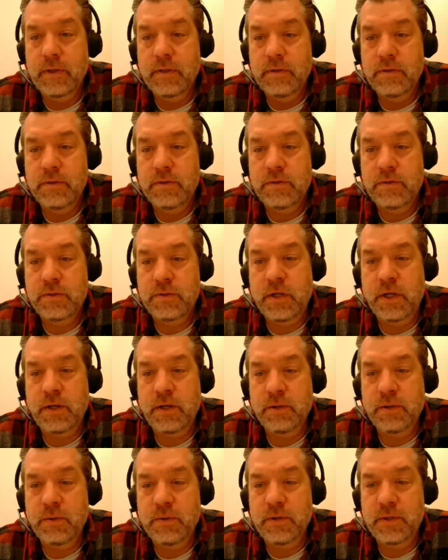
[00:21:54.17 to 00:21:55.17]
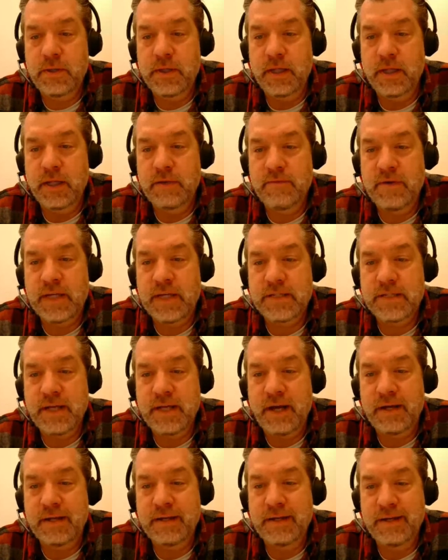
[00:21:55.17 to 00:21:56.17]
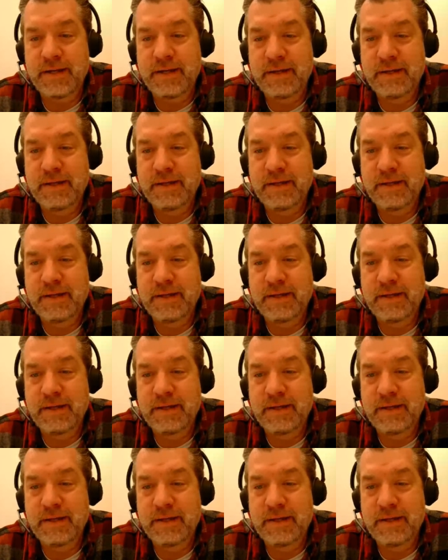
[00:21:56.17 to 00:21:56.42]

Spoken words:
So the living side, huh?